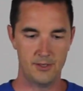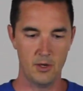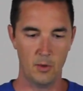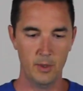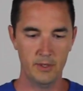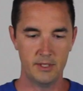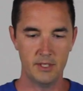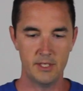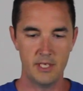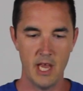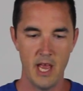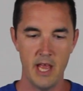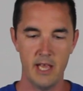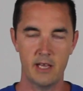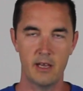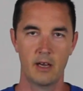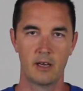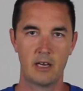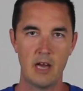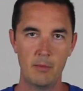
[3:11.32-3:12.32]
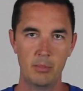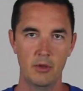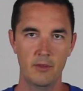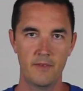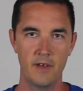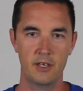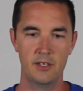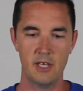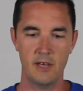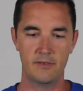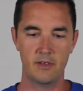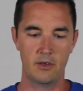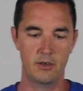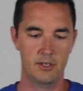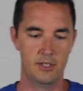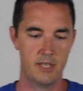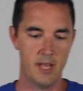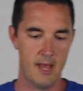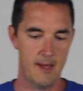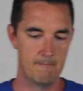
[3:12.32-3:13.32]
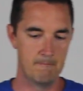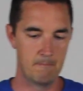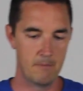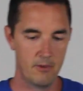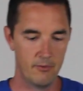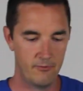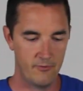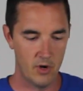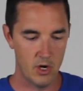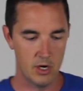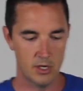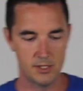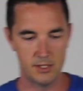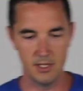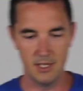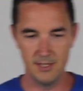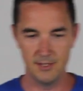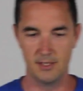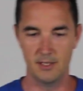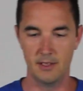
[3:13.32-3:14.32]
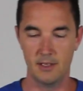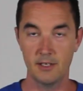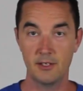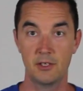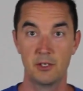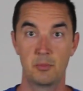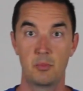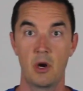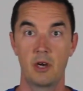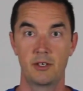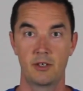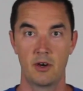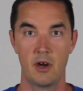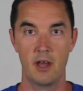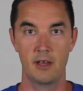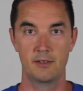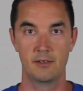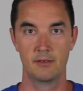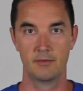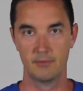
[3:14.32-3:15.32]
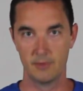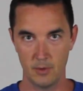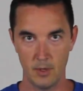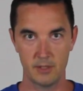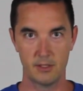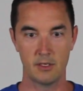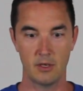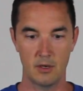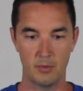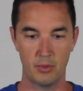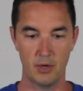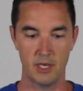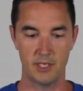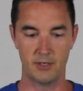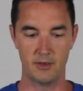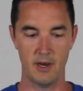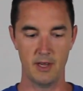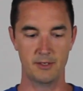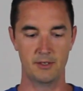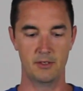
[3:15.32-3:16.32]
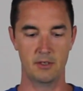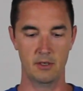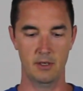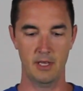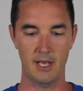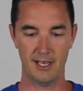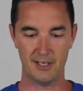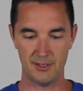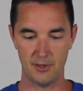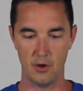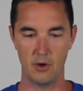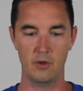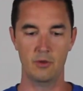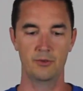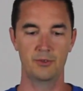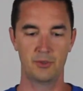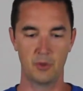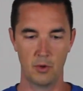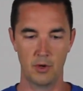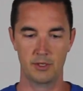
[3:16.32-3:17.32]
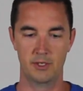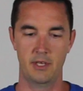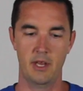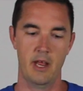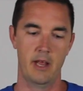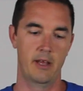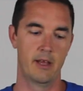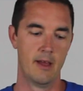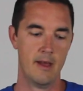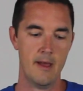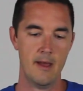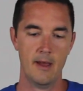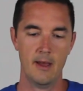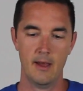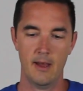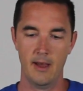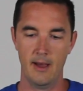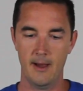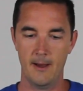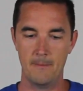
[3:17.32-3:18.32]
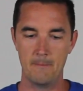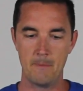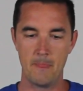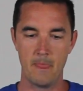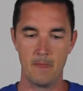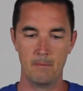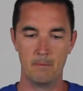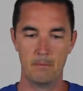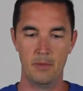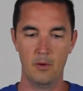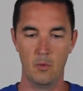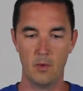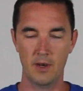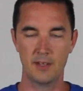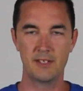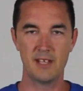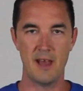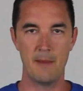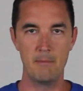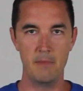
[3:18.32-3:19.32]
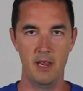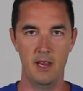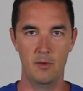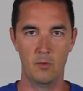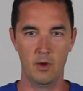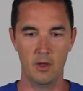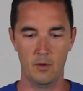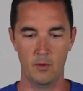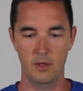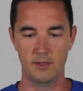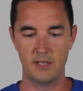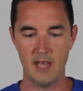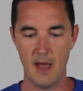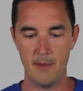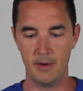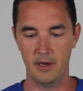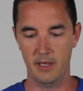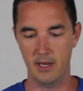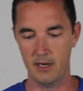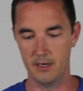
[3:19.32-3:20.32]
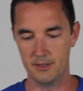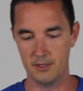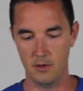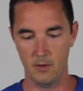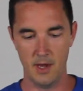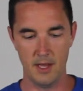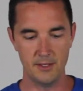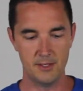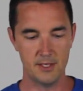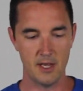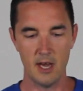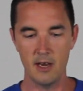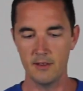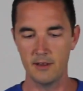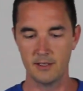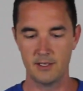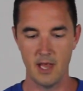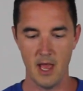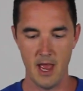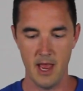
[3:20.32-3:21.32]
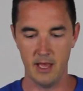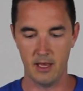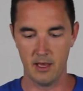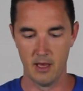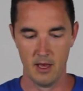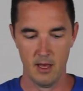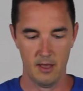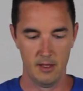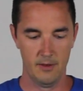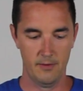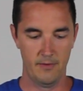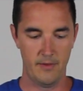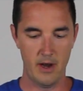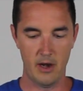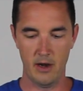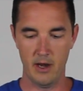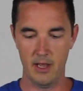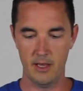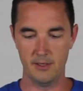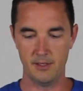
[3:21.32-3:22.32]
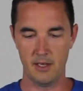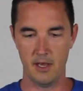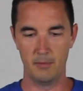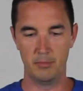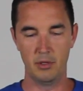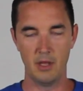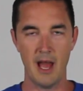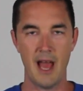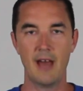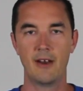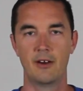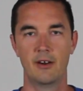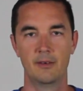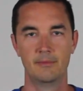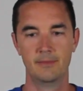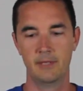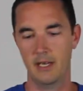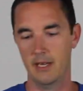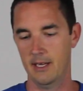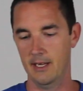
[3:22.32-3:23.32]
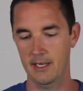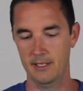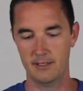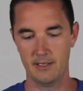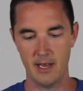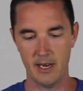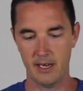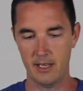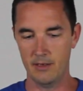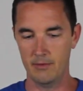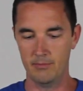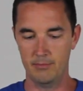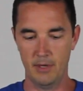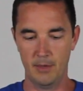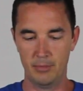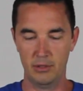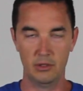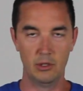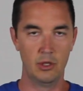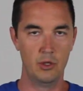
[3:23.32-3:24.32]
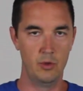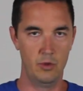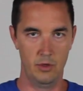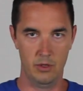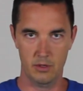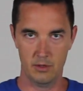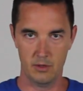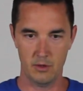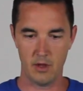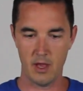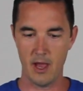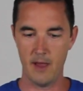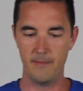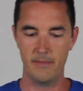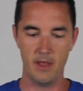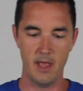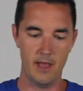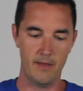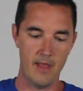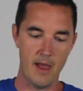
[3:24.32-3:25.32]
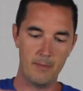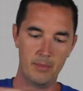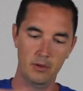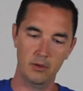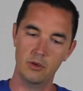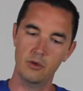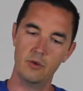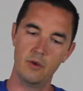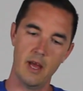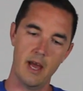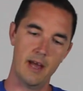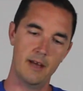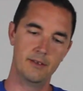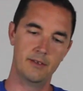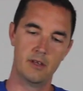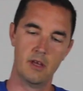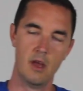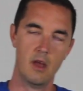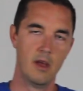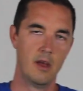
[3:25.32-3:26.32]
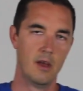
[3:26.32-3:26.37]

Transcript: so with the tank, a couple of things you have to understand. First is that this is pressurized. That's why it's called a pressurized external storage tank. Um, but what does that mean? What, what's happening here? So inside of the tank, there is a bladder. Uh, it's like a, a balloon, okay? And that balloon has